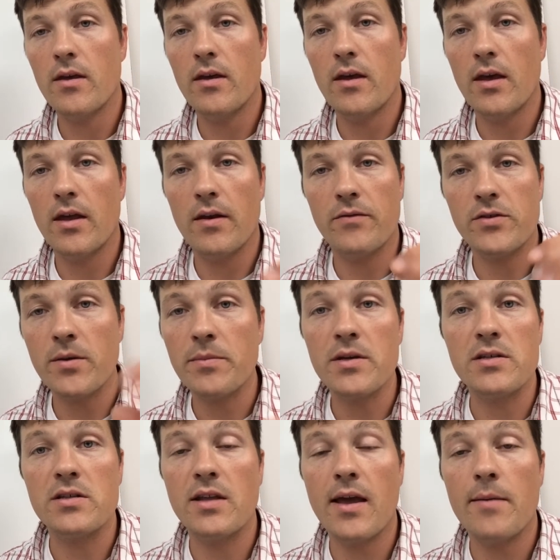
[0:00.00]
if
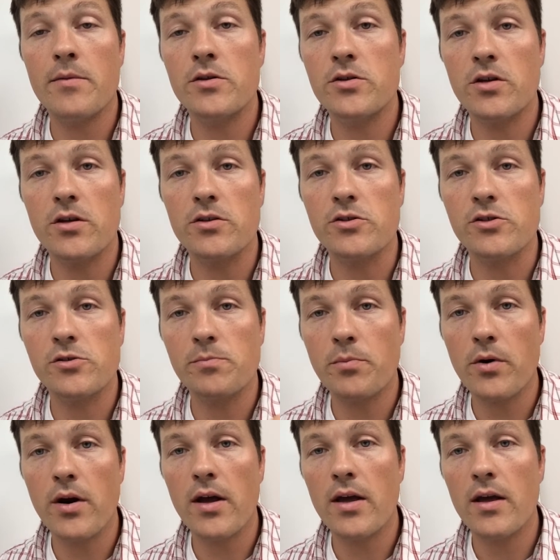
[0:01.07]
something's damaged, it could
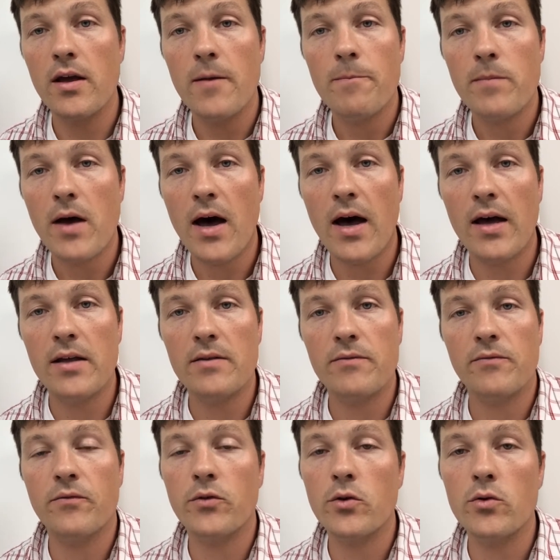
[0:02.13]
spray hot
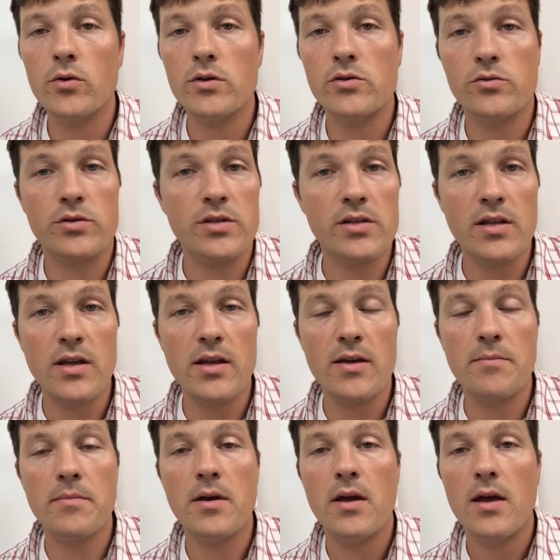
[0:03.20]
fluids or
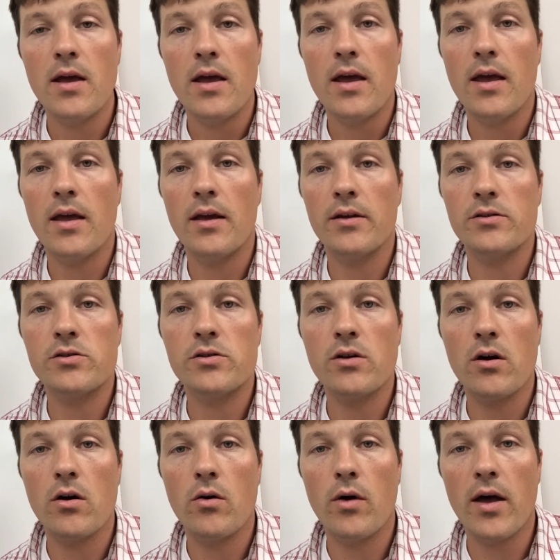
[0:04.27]
steam. And
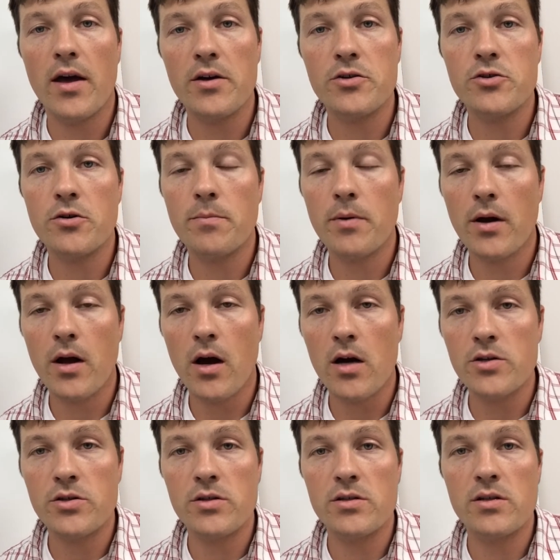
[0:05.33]
so extra
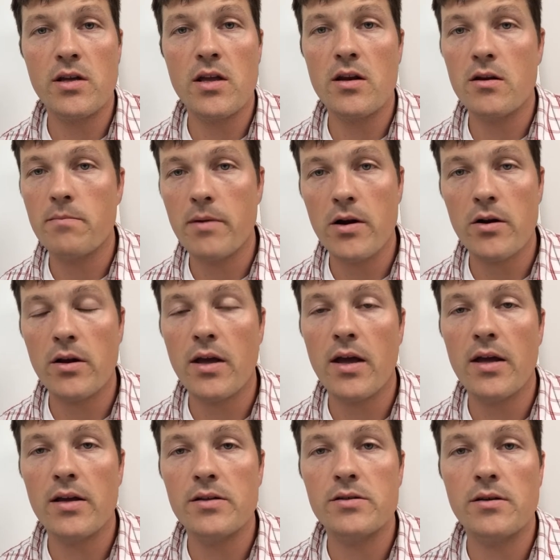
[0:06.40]
precaution is needed,
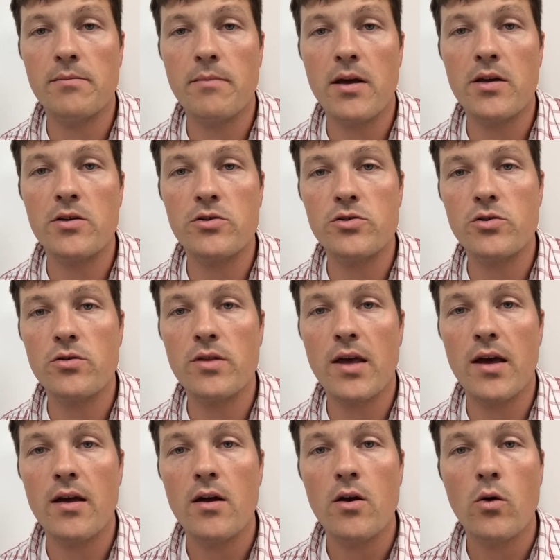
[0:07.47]
barricades, and making sure
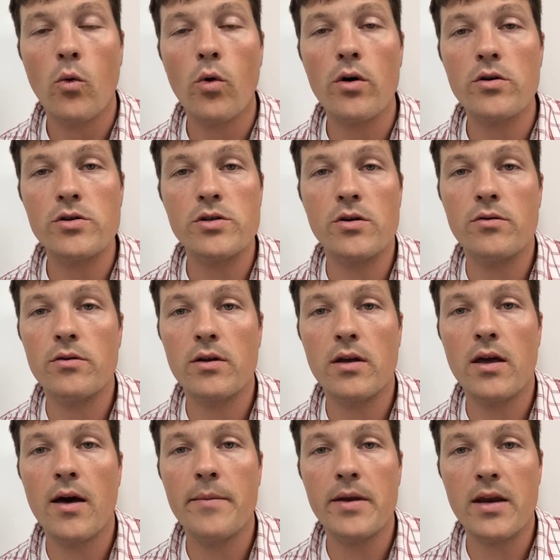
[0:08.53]
that workers don't
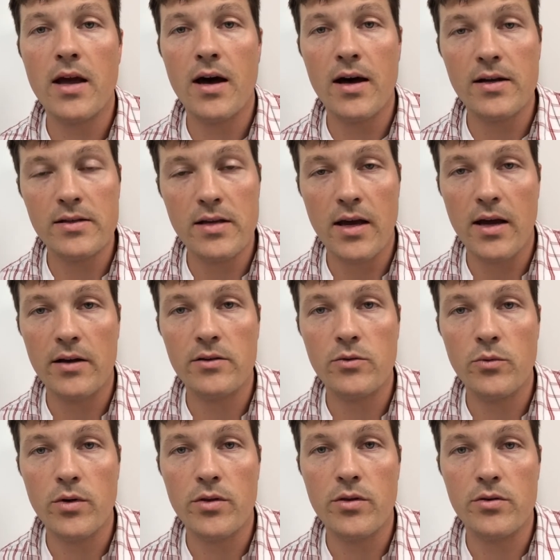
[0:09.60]
come in contact
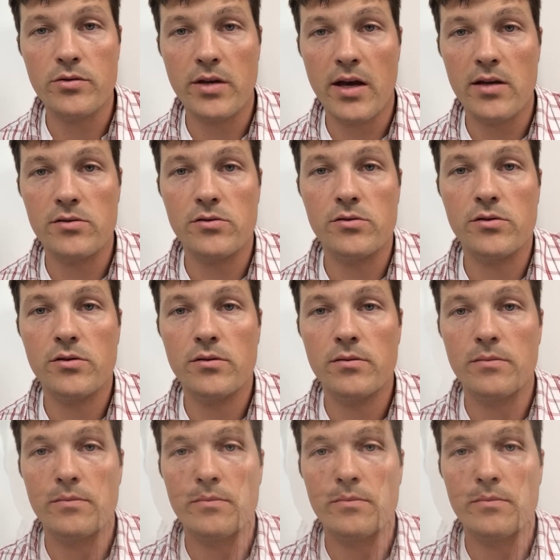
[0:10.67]
with those hazards.